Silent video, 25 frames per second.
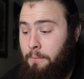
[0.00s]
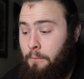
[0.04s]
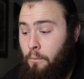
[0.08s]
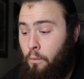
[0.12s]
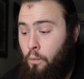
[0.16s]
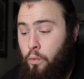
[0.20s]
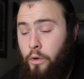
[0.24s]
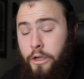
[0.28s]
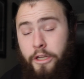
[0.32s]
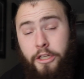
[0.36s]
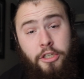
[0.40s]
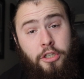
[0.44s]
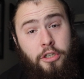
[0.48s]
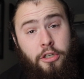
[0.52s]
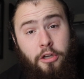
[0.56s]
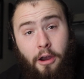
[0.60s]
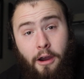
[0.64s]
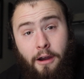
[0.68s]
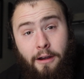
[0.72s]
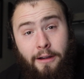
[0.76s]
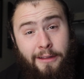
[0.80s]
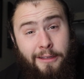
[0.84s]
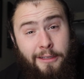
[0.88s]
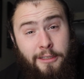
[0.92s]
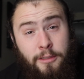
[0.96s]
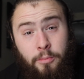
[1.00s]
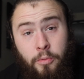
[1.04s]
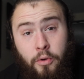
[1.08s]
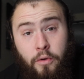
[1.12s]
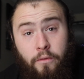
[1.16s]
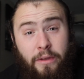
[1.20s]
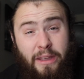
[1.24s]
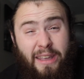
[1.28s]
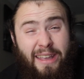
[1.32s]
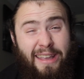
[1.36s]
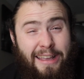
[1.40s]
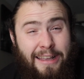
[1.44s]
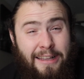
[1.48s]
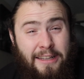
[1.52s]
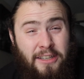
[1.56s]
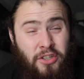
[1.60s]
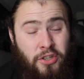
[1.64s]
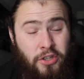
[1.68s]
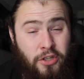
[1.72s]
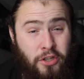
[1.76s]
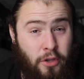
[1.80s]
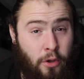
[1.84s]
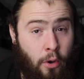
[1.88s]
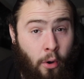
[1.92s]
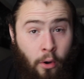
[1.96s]
Which Guardians movie is
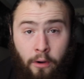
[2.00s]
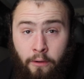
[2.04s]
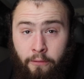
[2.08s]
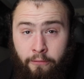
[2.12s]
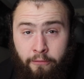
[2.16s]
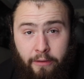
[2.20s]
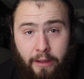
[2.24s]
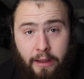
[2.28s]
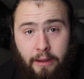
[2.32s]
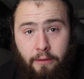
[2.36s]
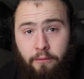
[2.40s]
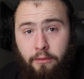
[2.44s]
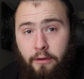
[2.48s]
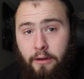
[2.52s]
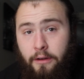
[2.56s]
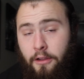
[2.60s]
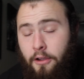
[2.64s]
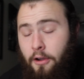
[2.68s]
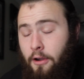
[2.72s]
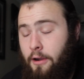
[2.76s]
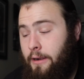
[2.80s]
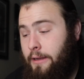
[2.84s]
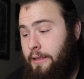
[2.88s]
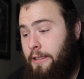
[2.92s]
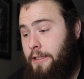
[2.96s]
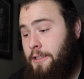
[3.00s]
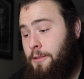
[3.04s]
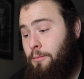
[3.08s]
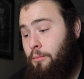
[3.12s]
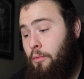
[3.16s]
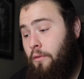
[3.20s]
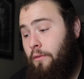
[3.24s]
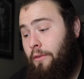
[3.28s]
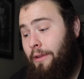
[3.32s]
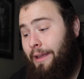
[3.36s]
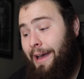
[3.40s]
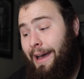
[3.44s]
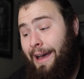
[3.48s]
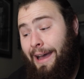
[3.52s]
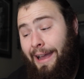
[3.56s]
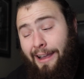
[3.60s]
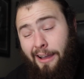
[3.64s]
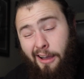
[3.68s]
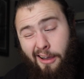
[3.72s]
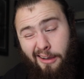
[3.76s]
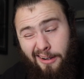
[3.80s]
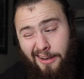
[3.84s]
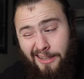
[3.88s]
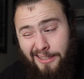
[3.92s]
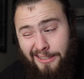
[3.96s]
your favorite Guardians movie? I
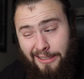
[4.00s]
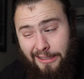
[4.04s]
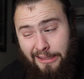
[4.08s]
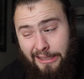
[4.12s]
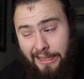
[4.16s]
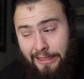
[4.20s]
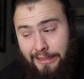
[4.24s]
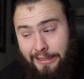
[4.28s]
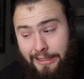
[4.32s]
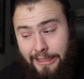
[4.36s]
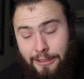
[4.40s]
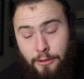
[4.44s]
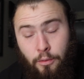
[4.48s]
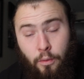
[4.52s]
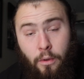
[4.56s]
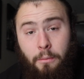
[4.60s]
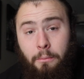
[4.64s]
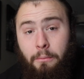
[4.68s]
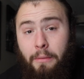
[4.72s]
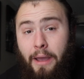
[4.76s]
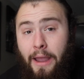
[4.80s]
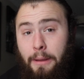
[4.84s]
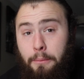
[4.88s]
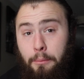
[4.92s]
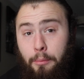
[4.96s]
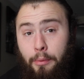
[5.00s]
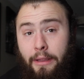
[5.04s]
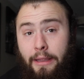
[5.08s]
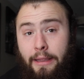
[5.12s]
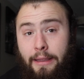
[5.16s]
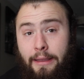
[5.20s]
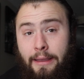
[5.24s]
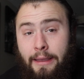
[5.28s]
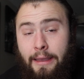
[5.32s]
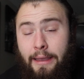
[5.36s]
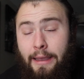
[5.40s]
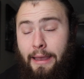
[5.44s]
honestly think this one might be.